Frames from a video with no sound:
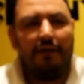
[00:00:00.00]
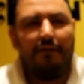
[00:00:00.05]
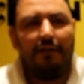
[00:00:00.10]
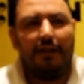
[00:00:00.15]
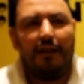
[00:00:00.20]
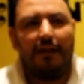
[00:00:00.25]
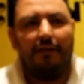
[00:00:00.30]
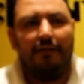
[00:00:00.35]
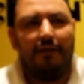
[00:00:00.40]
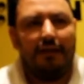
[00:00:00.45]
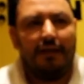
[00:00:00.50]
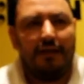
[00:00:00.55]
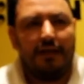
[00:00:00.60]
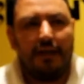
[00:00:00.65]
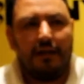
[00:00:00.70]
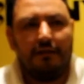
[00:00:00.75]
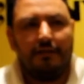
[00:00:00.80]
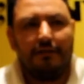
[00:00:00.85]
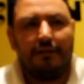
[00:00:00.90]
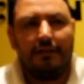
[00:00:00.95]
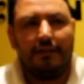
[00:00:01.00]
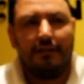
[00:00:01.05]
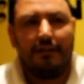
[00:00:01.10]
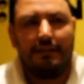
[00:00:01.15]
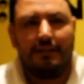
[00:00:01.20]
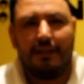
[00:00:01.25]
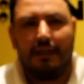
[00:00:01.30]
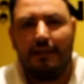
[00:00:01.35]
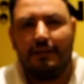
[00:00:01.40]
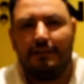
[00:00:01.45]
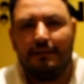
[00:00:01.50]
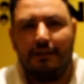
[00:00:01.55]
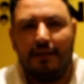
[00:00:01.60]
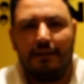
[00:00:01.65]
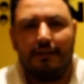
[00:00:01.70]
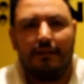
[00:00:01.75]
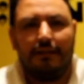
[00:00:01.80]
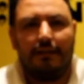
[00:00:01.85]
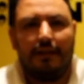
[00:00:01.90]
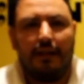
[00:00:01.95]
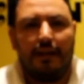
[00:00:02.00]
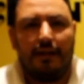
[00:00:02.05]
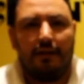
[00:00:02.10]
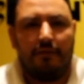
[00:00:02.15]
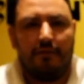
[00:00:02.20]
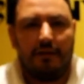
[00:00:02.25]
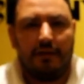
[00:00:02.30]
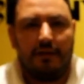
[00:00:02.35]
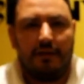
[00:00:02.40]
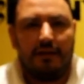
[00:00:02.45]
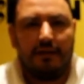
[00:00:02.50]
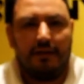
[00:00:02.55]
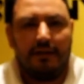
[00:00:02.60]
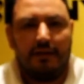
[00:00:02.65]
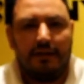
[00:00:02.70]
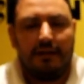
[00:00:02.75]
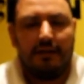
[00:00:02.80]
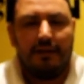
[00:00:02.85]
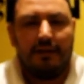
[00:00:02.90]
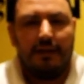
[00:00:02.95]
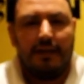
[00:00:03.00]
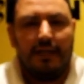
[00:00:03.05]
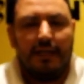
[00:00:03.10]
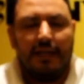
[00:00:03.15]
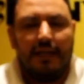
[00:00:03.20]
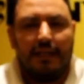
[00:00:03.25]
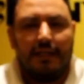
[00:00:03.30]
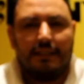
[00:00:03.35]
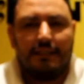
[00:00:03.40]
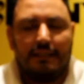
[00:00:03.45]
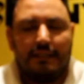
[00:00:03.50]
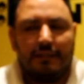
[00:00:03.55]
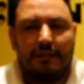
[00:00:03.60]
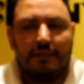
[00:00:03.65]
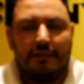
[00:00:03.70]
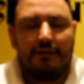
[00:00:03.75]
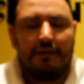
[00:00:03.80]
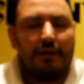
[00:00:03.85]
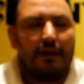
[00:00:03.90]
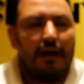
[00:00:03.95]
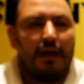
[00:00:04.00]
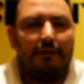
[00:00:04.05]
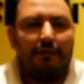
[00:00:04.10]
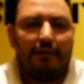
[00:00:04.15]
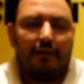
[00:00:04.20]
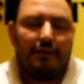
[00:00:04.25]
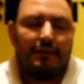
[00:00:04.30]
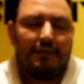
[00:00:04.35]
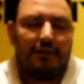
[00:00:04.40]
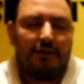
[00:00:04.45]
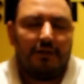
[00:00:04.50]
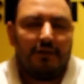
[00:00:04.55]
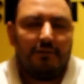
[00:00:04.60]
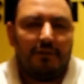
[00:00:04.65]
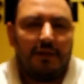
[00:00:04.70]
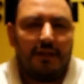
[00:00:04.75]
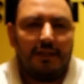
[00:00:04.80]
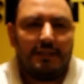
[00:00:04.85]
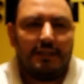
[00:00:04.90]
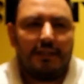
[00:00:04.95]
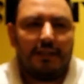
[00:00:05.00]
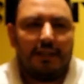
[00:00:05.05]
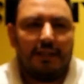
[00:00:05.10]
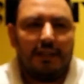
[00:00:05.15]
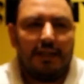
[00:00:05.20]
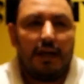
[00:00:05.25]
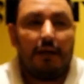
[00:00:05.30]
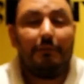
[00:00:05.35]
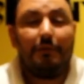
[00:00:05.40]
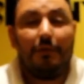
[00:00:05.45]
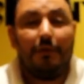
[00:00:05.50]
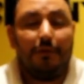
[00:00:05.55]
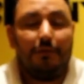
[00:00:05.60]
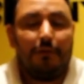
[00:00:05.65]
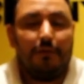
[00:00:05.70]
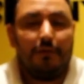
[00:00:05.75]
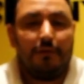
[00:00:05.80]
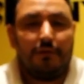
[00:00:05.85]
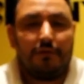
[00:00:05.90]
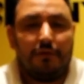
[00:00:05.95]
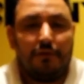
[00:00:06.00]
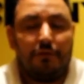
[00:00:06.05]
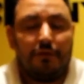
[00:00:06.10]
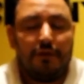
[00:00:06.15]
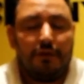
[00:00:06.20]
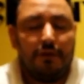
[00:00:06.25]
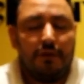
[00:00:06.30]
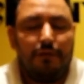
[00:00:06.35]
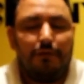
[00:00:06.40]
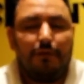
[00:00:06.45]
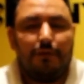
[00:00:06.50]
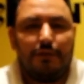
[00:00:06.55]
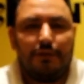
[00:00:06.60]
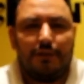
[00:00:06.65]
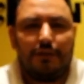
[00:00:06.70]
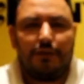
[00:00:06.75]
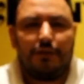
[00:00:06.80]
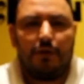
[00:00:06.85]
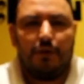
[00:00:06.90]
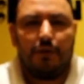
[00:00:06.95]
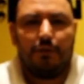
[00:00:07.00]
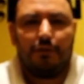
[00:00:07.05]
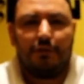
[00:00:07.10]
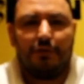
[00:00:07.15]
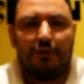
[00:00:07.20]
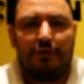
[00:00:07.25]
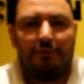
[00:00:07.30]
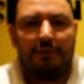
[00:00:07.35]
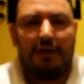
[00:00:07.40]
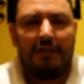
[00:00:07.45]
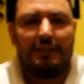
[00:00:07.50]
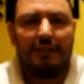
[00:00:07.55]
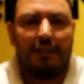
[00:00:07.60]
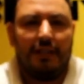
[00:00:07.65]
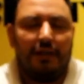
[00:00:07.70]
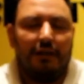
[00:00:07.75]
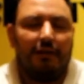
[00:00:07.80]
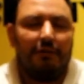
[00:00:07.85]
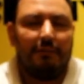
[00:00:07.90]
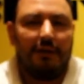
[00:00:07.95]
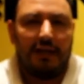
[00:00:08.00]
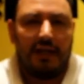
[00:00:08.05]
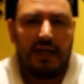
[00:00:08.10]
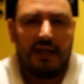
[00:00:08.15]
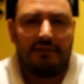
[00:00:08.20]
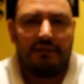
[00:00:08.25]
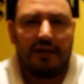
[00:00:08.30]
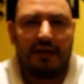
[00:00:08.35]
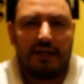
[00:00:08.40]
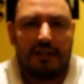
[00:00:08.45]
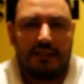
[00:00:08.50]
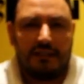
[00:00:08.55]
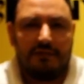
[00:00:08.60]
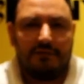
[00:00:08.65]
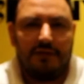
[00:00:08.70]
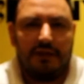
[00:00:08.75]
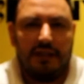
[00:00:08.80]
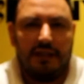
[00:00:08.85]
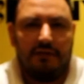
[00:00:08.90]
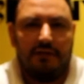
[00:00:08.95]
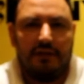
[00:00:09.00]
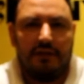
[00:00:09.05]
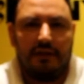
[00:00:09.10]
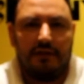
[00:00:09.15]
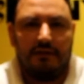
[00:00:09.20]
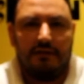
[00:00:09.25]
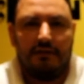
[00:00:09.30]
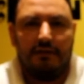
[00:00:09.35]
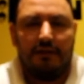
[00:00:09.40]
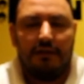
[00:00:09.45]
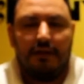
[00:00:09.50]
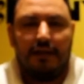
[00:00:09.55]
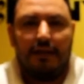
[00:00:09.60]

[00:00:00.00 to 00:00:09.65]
I've been living in Algodones since 1991. So basically, I'm 34 years old. So basically, all my life I have been living here.